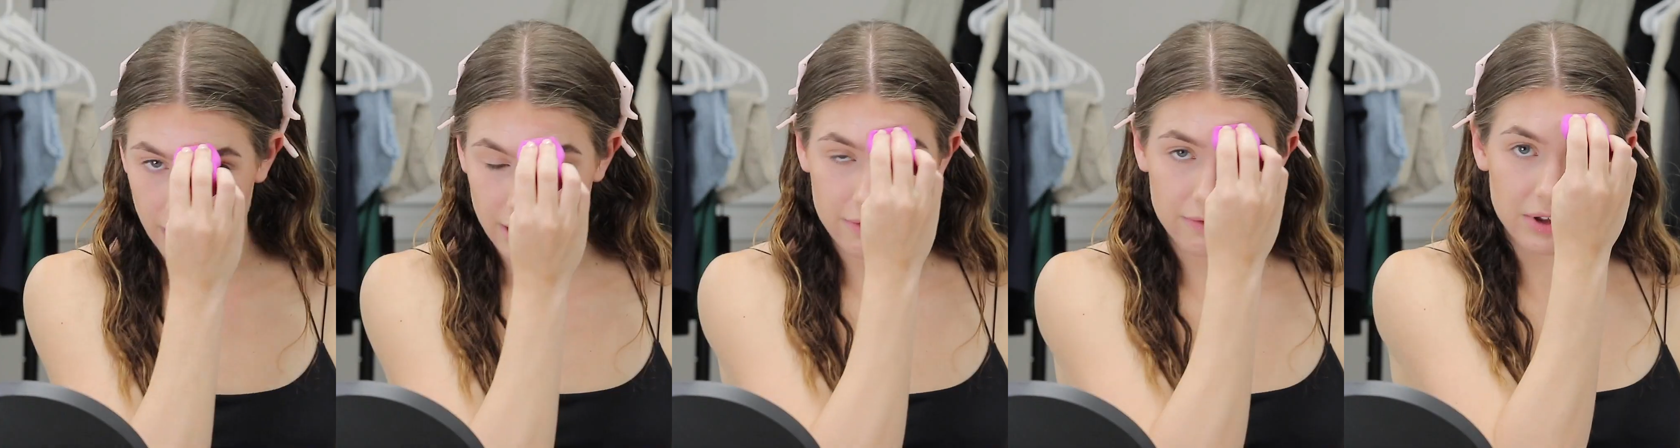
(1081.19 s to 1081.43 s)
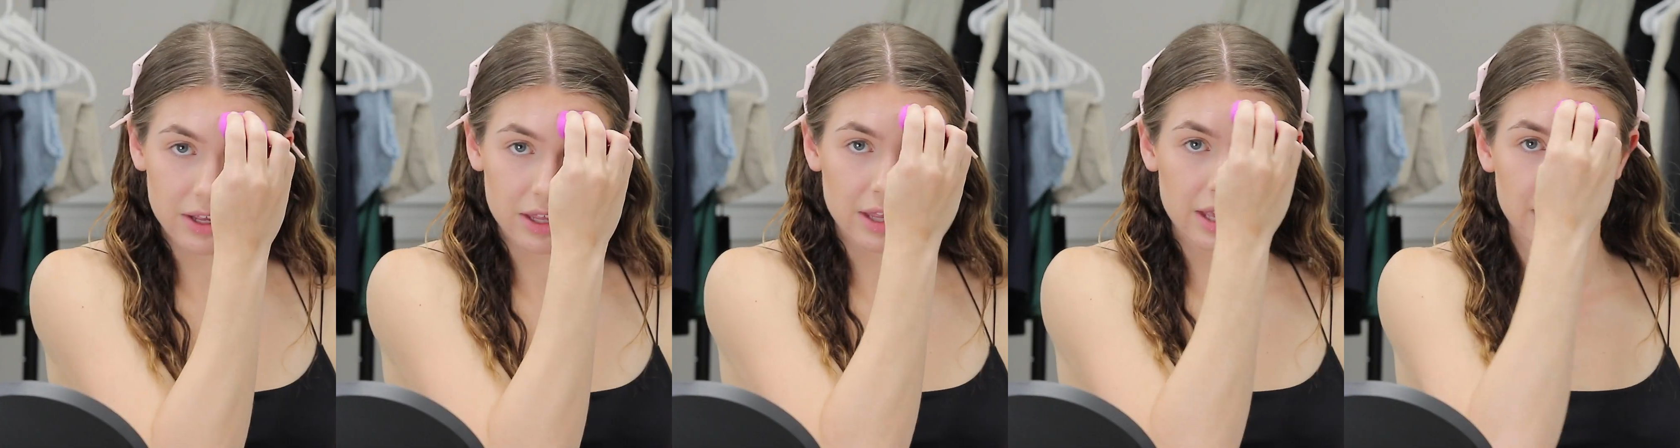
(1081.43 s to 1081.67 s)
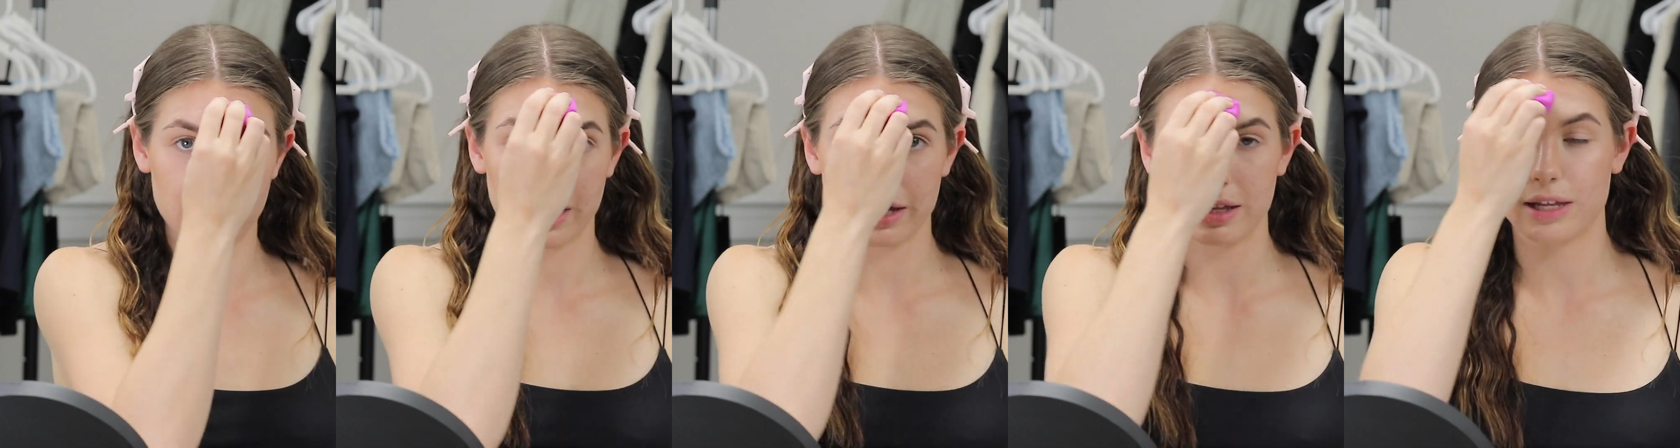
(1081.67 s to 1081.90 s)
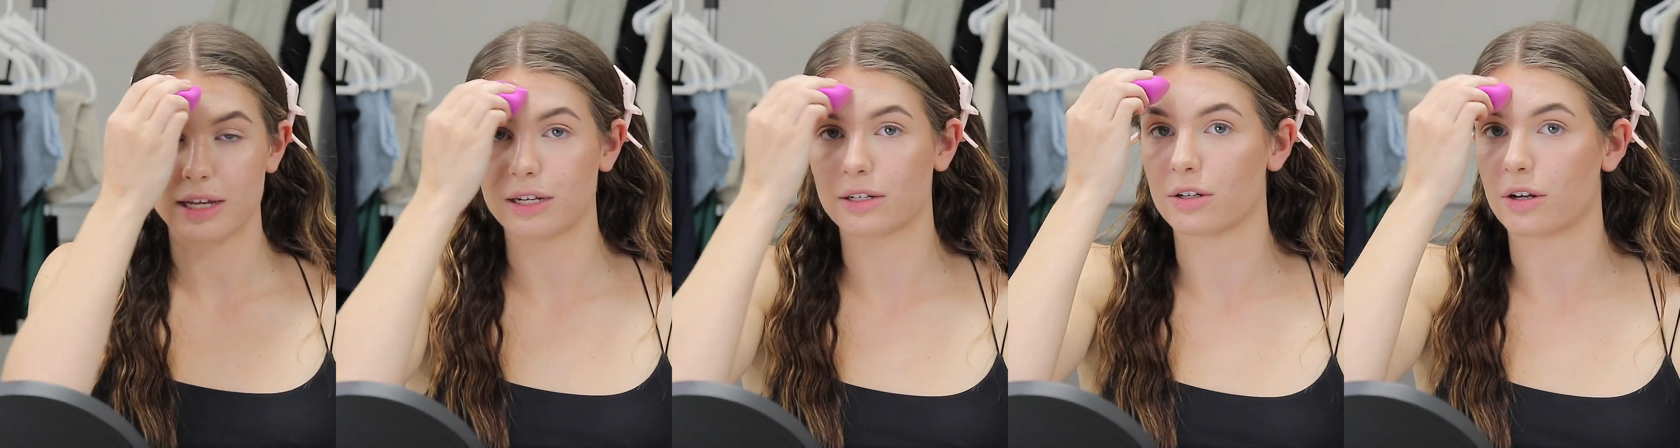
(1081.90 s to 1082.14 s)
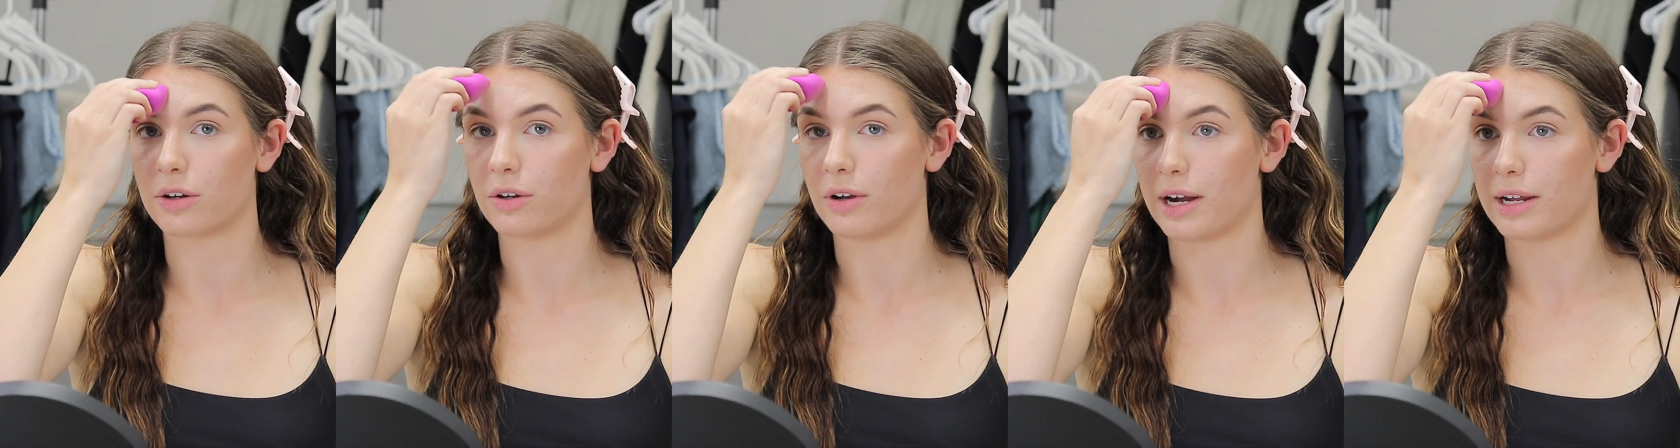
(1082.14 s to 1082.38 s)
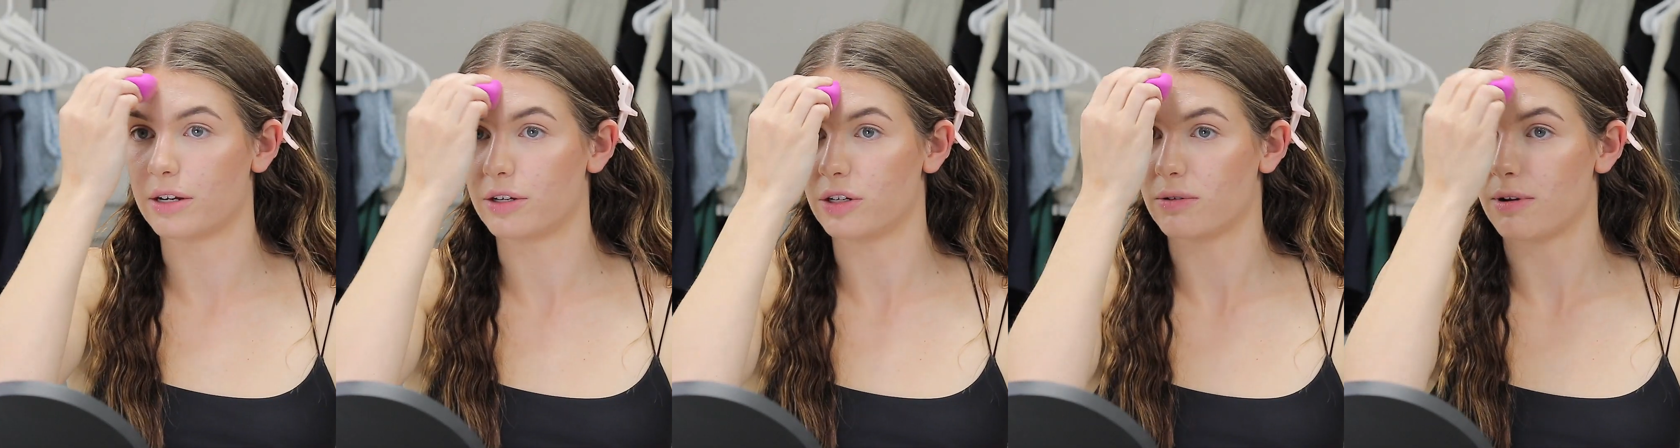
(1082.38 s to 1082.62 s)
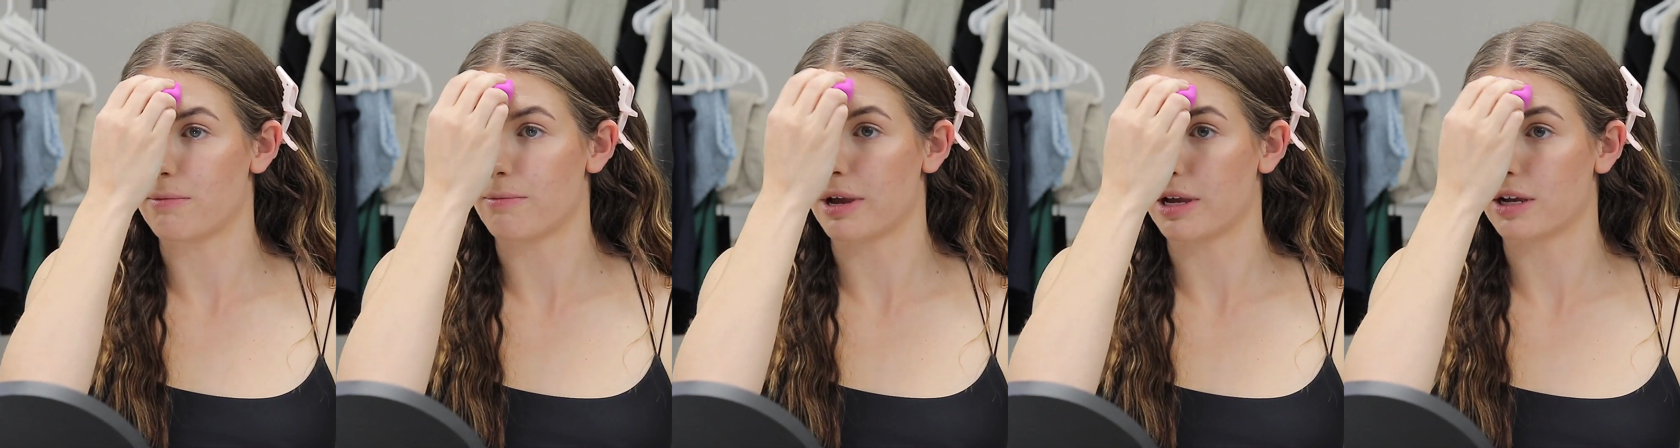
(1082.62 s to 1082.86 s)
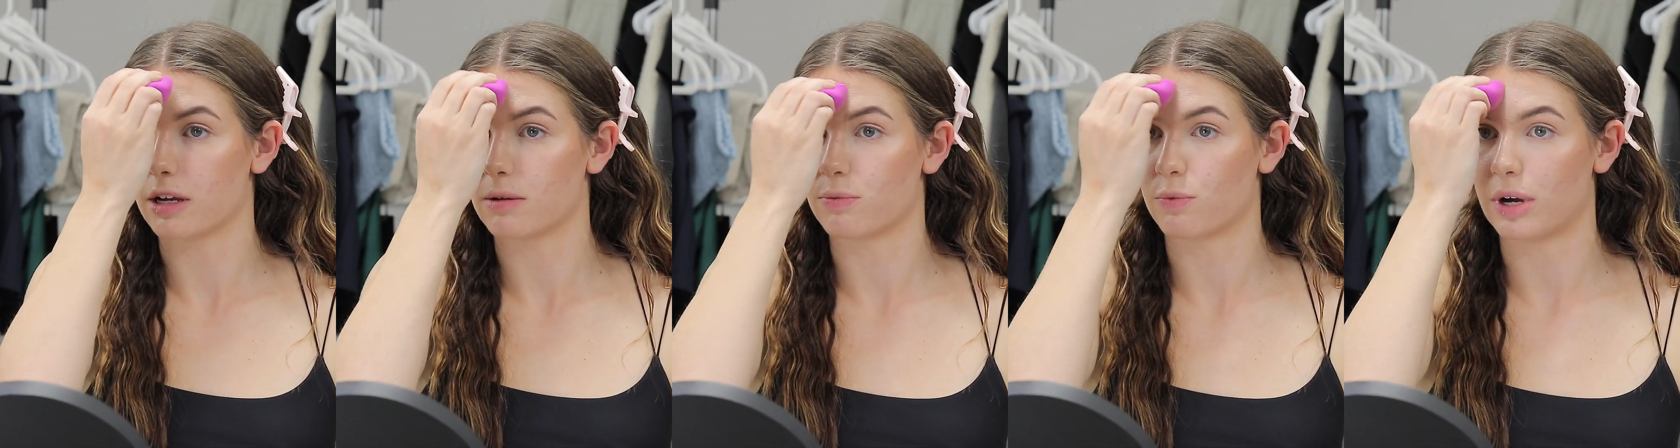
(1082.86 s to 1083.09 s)
I feel like I don't know how to do my
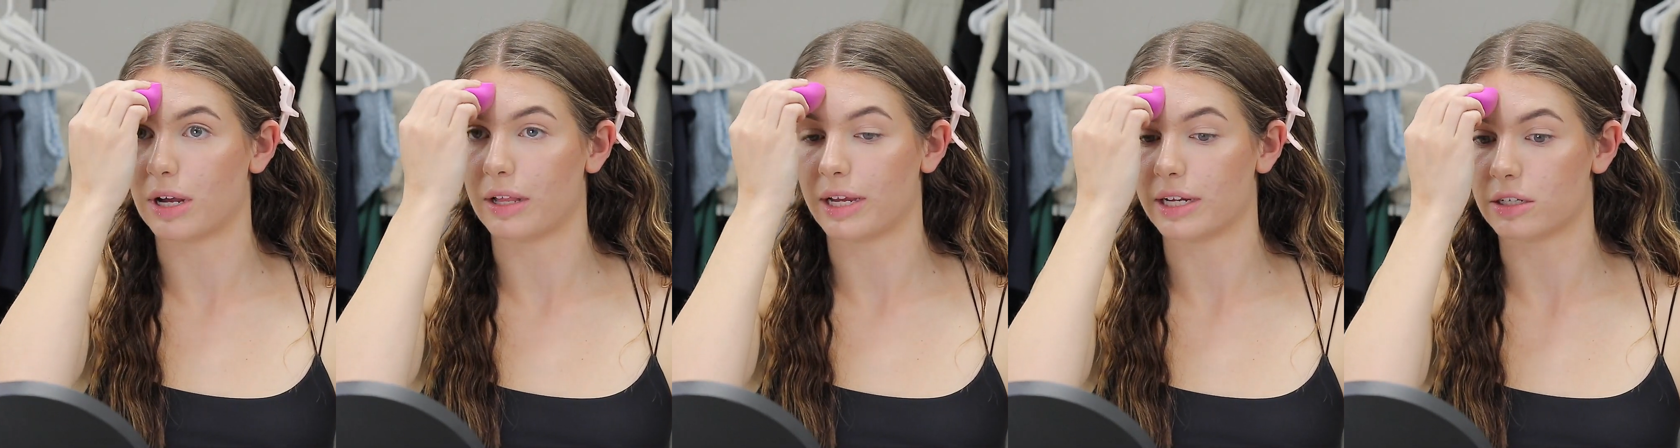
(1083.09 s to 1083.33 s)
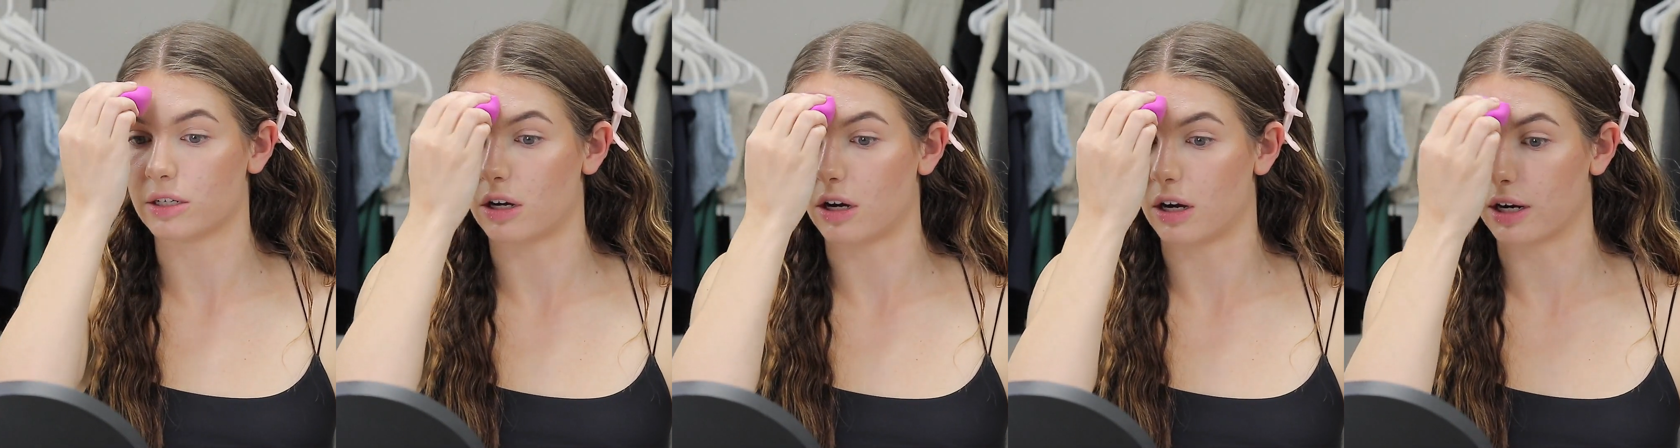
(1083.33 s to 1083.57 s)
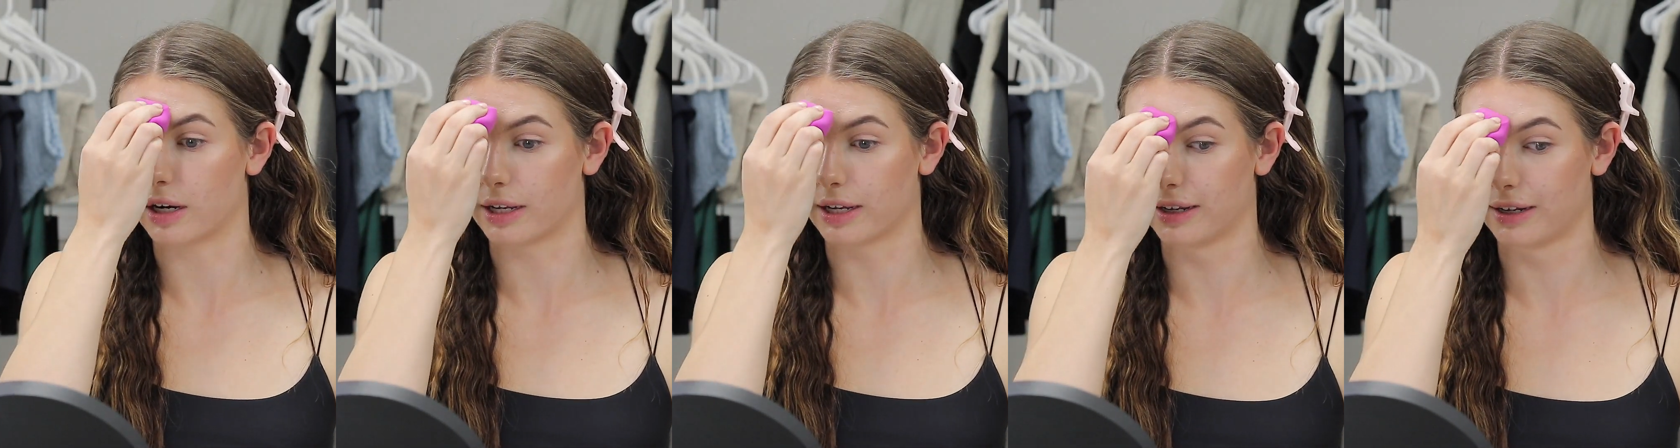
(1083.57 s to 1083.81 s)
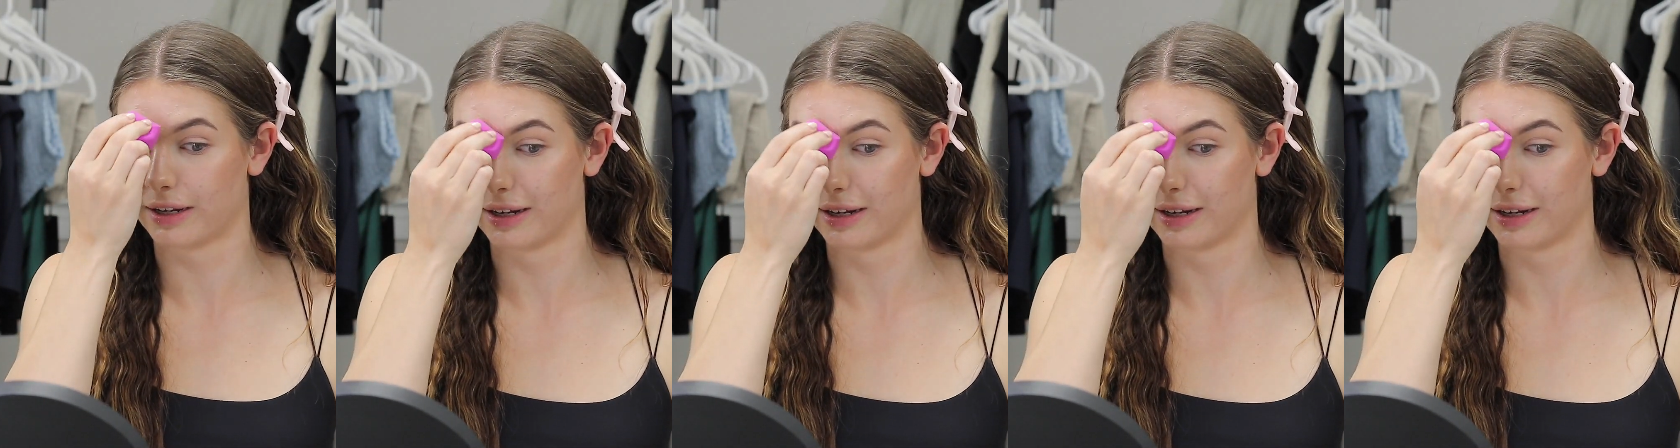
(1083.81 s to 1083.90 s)
makeup while I talk.